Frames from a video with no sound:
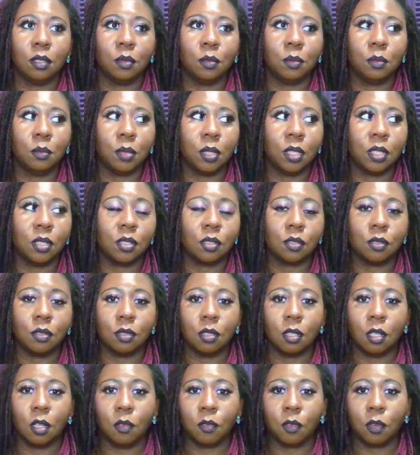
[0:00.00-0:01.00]
being screwed
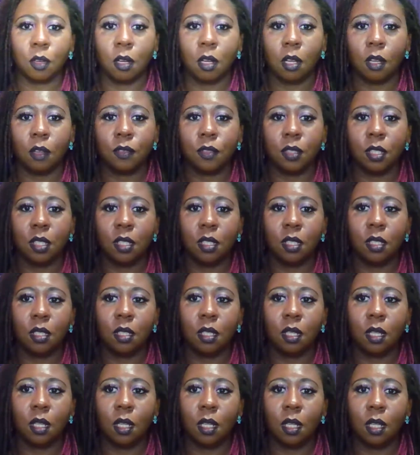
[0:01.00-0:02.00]
over
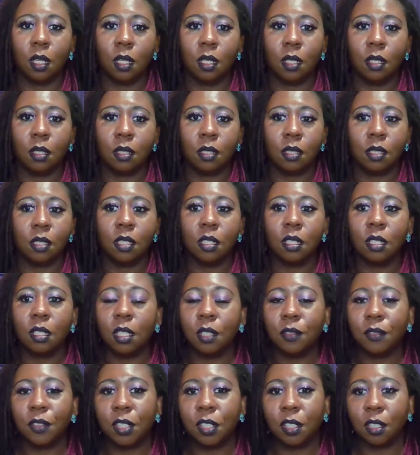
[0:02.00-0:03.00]
often and still
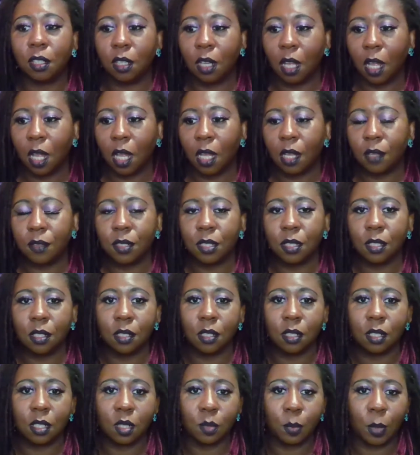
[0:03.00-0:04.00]
living their lives, still
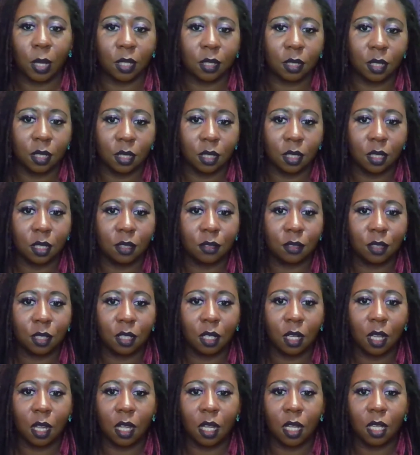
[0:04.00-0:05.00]
expected to live their
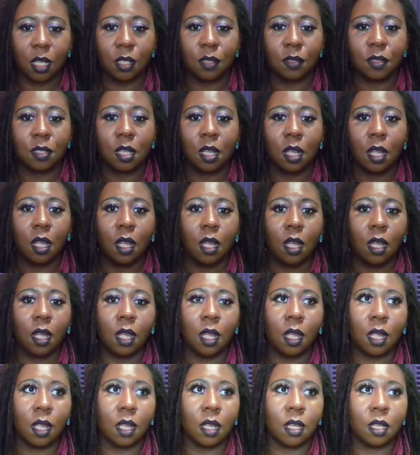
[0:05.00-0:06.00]
lives,
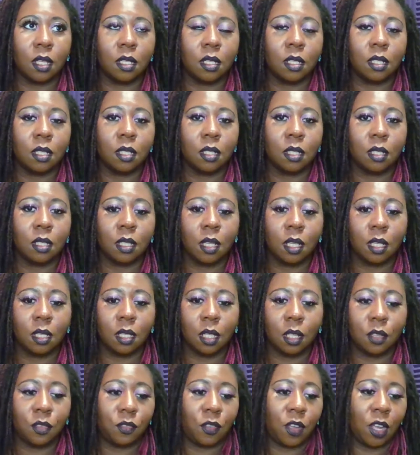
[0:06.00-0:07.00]
and they
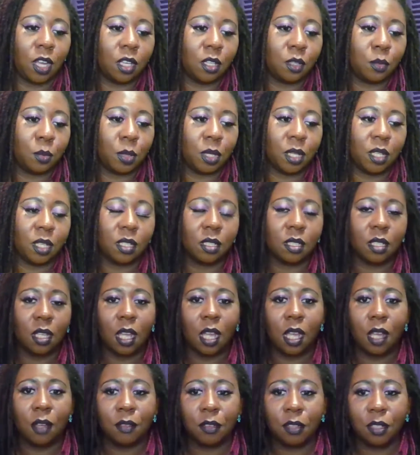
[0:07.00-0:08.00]
find a place to
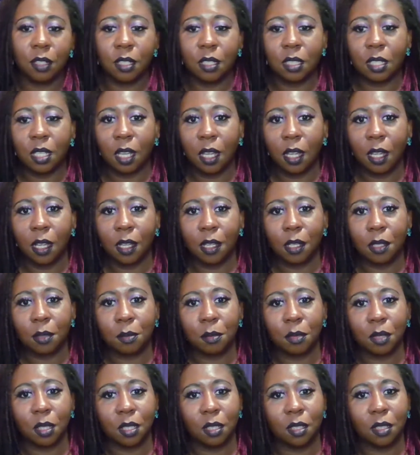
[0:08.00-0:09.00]
have a good time,
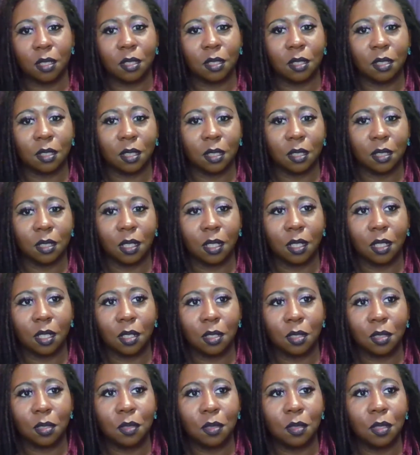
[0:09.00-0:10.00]
and they
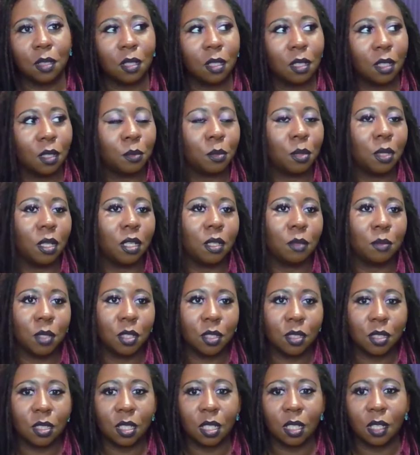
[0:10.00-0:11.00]
go and play
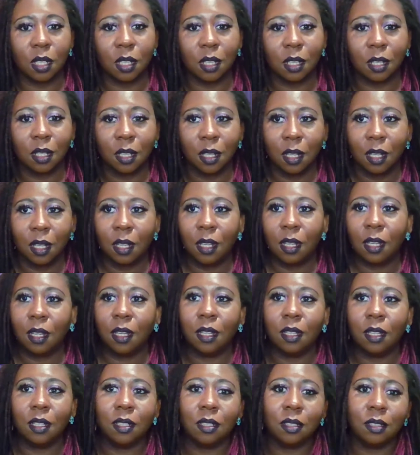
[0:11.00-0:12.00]
music.
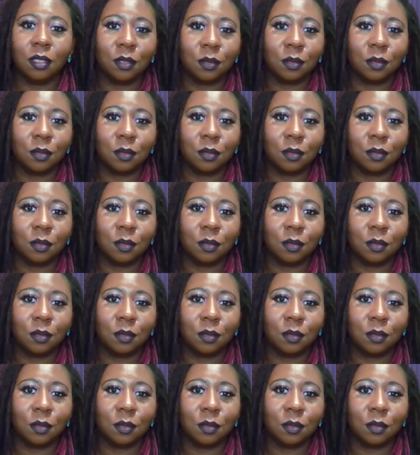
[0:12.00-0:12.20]
And